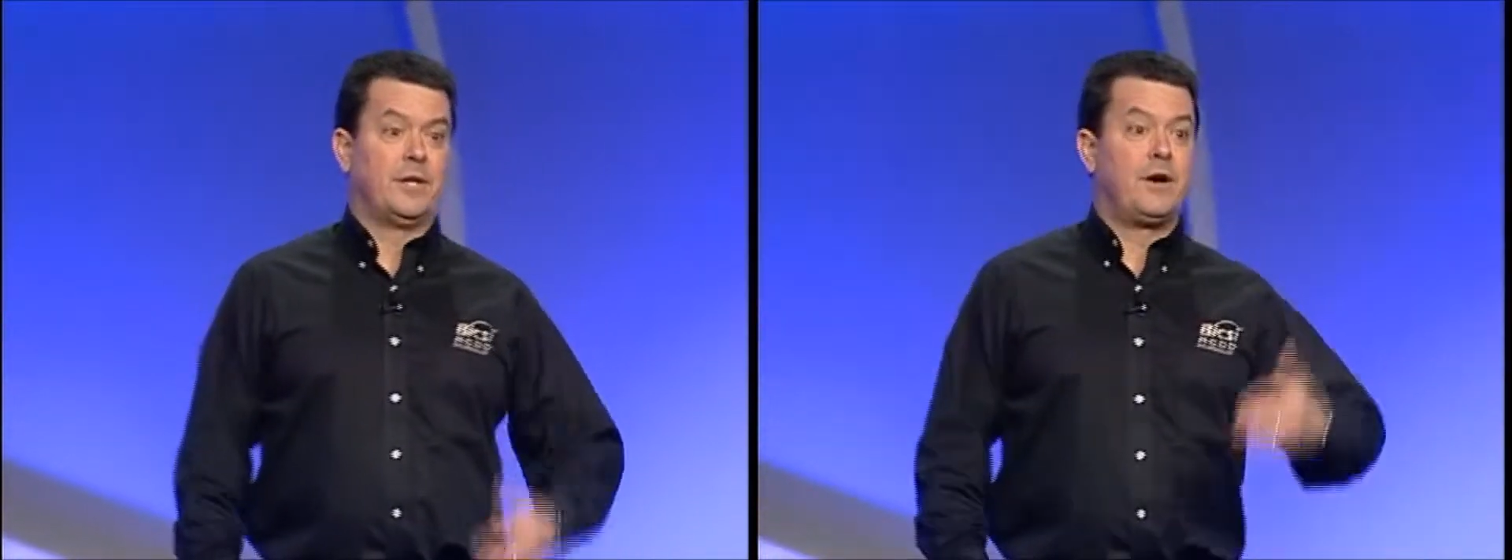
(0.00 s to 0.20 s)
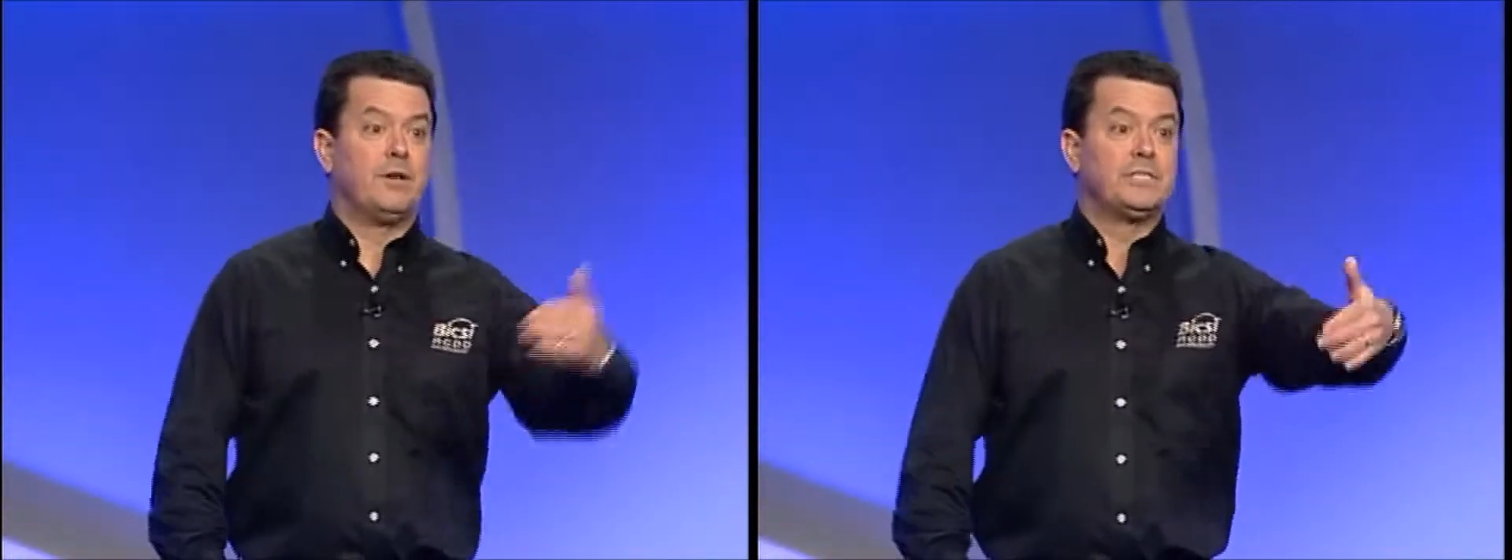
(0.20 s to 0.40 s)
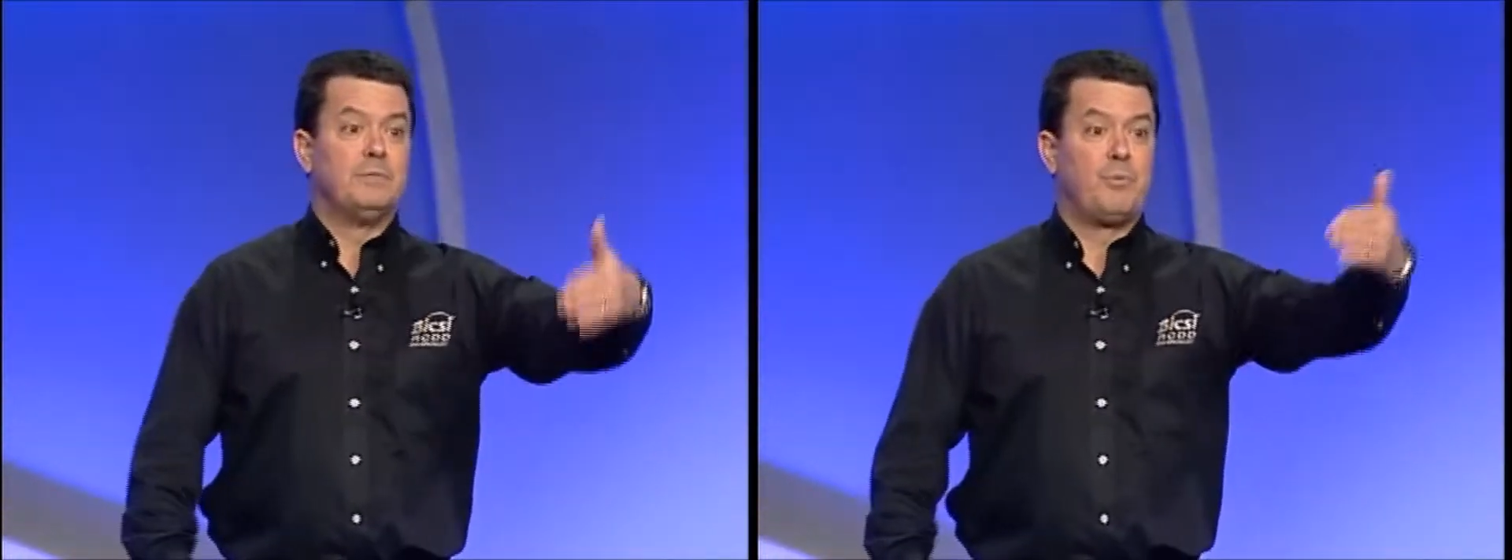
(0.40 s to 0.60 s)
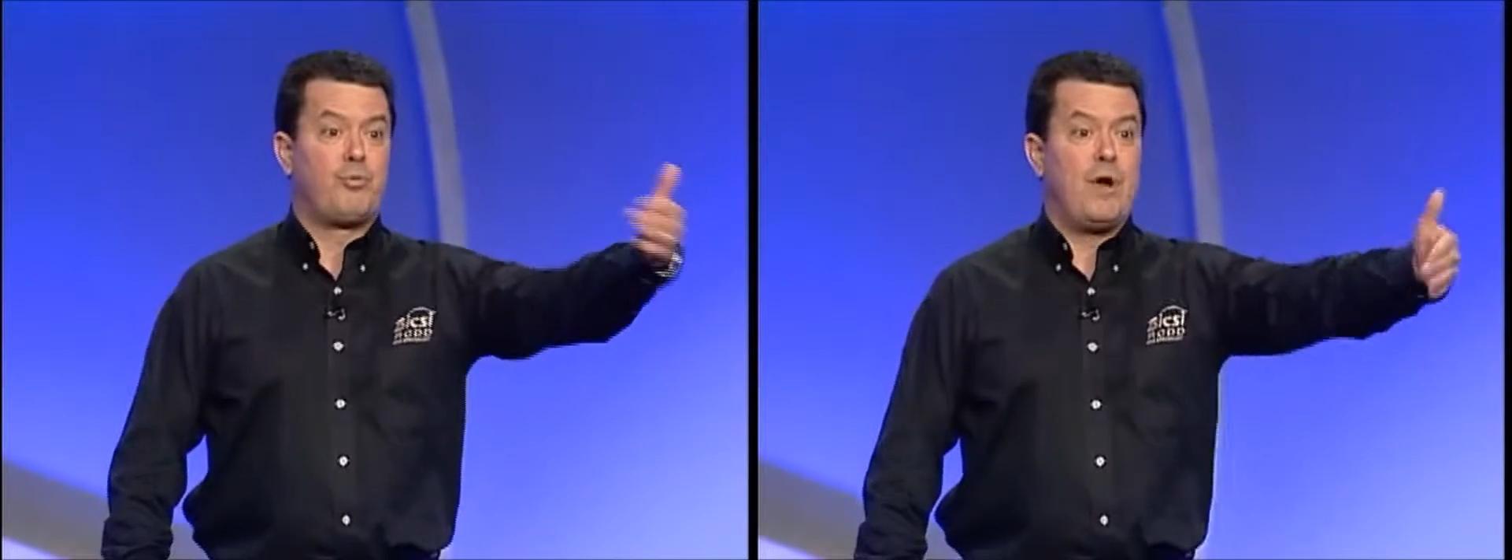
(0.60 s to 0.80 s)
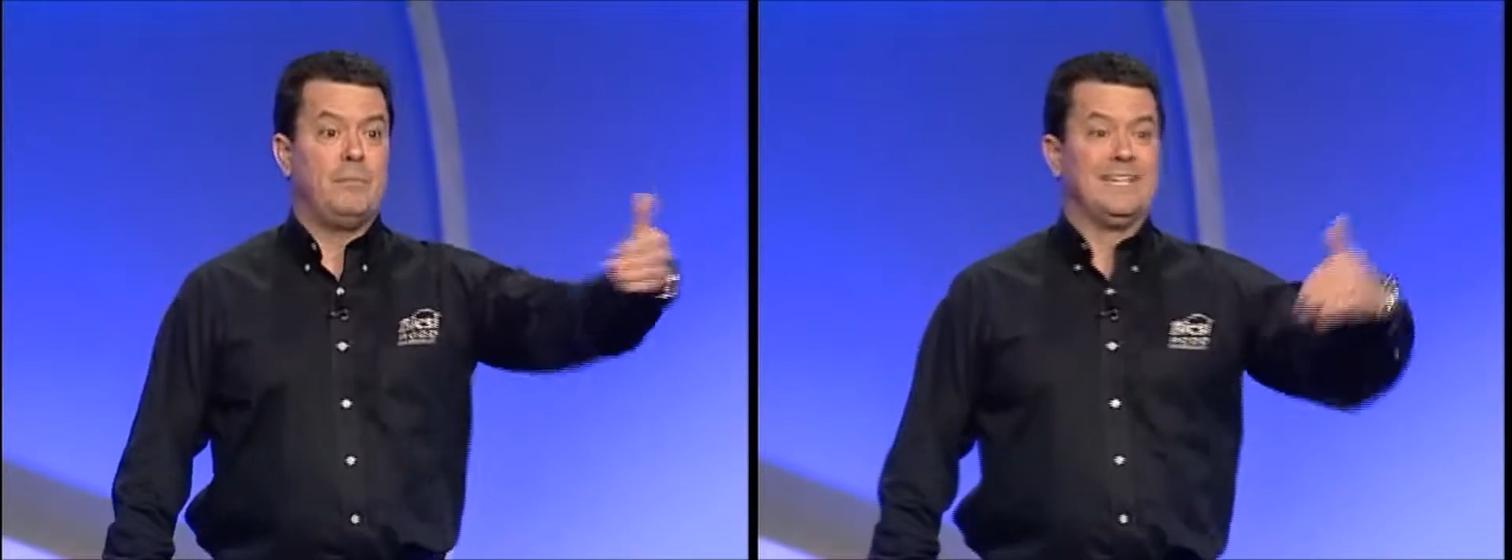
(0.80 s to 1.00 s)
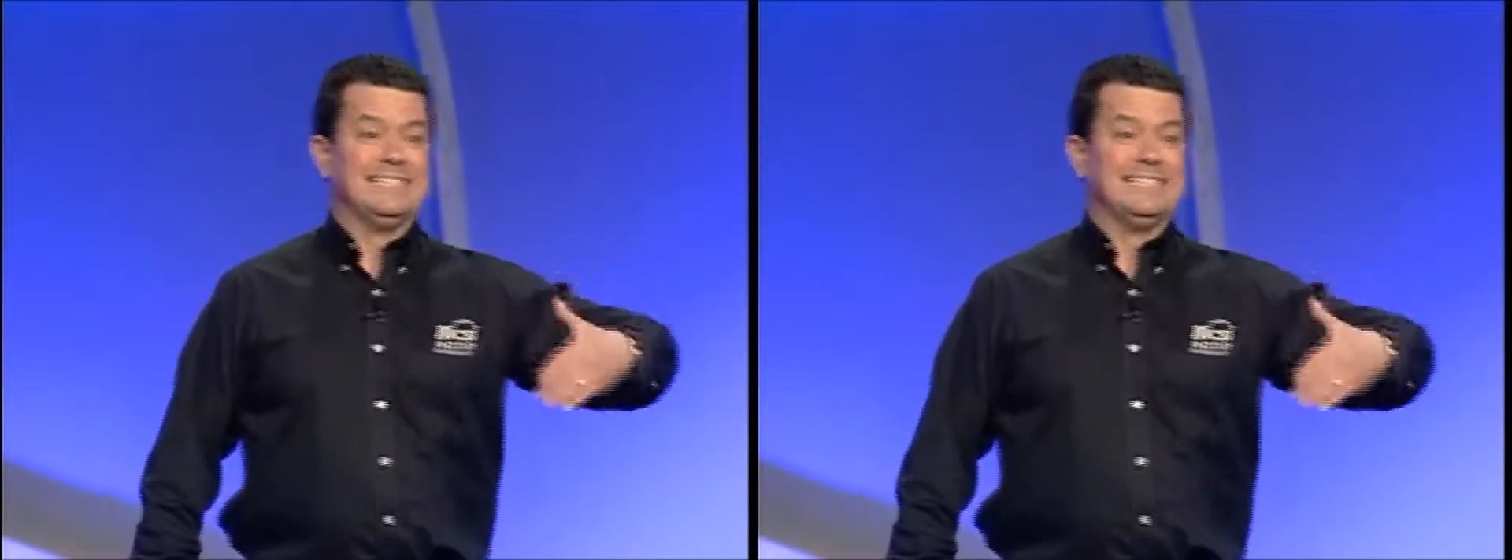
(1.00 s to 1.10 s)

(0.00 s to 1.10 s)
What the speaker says: the customer prem,